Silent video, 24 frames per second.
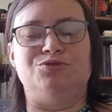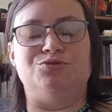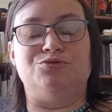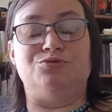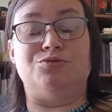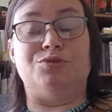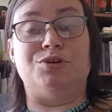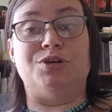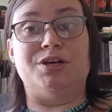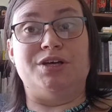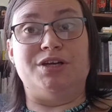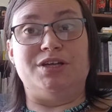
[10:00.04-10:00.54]

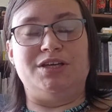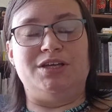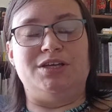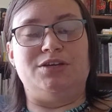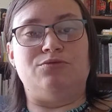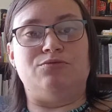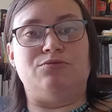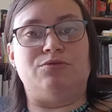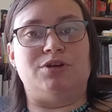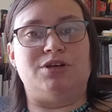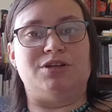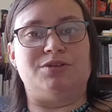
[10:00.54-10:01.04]
what he
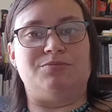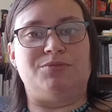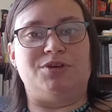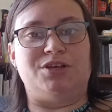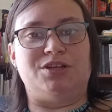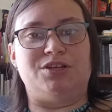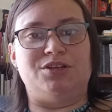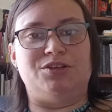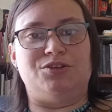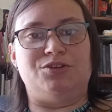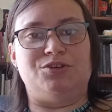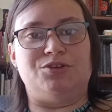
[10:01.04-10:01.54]
wanted me to
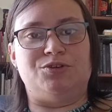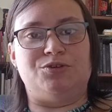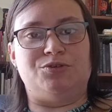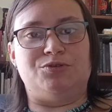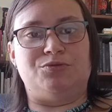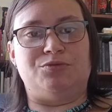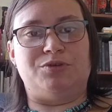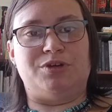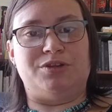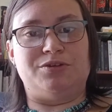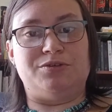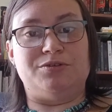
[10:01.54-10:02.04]
do,
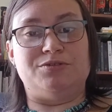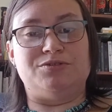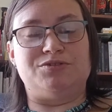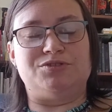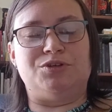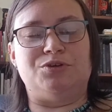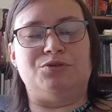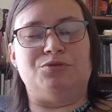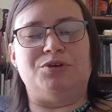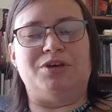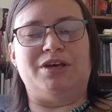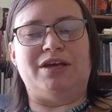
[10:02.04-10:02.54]
whether it's
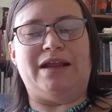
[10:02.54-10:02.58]
go get